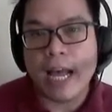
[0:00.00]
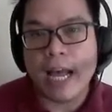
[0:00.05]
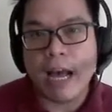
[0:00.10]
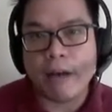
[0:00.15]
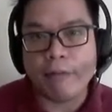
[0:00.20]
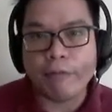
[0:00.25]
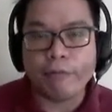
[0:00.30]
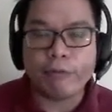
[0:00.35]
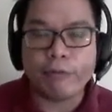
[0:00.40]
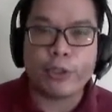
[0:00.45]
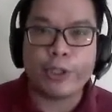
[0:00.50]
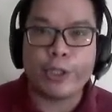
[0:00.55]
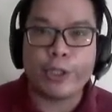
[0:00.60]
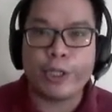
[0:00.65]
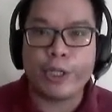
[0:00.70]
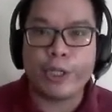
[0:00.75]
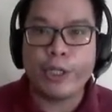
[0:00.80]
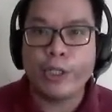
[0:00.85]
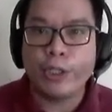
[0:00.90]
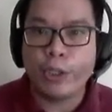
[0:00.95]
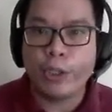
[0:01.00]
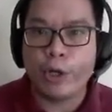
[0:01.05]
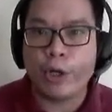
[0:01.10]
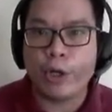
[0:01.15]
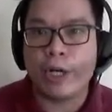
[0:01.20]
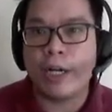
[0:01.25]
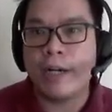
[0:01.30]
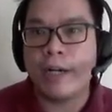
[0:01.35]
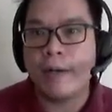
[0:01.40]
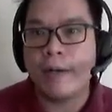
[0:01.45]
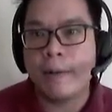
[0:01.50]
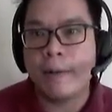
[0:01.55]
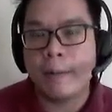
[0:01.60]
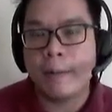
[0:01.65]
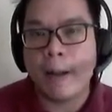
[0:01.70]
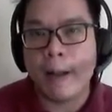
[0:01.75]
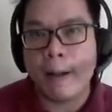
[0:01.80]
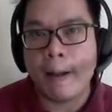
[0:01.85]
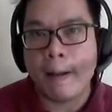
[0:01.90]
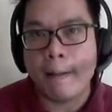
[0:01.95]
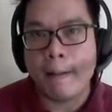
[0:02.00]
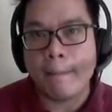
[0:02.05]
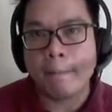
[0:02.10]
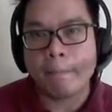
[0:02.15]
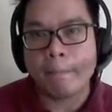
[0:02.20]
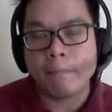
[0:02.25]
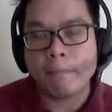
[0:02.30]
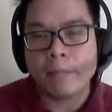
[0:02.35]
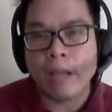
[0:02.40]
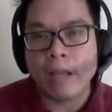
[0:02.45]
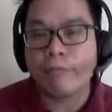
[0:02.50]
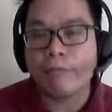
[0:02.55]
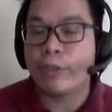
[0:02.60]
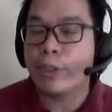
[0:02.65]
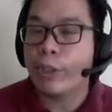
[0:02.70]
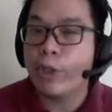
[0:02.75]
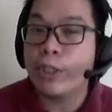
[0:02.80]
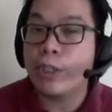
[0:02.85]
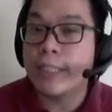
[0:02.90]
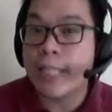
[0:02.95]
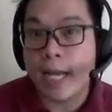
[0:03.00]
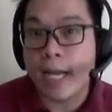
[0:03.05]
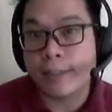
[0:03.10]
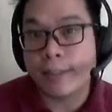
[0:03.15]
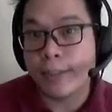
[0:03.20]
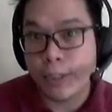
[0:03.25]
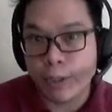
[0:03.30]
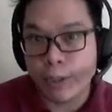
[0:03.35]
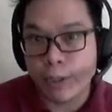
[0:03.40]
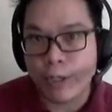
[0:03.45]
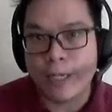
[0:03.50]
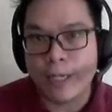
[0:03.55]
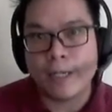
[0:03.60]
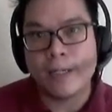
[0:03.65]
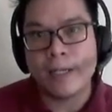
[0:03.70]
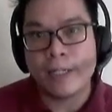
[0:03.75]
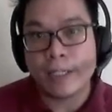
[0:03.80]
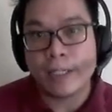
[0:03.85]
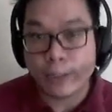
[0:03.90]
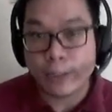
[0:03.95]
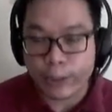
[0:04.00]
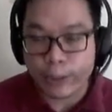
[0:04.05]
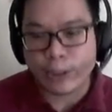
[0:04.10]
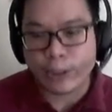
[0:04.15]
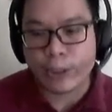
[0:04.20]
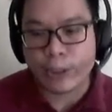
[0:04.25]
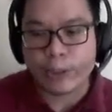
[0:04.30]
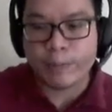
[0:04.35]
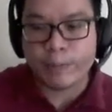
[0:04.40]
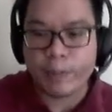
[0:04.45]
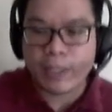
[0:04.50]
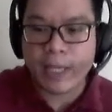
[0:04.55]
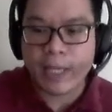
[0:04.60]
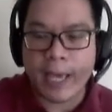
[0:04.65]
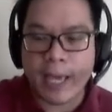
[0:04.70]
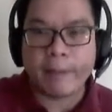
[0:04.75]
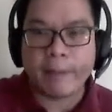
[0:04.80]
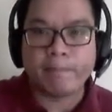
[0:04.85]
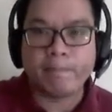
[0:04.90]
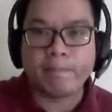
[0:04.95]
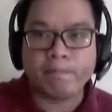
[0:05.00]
after your after you conduct your research? Okay.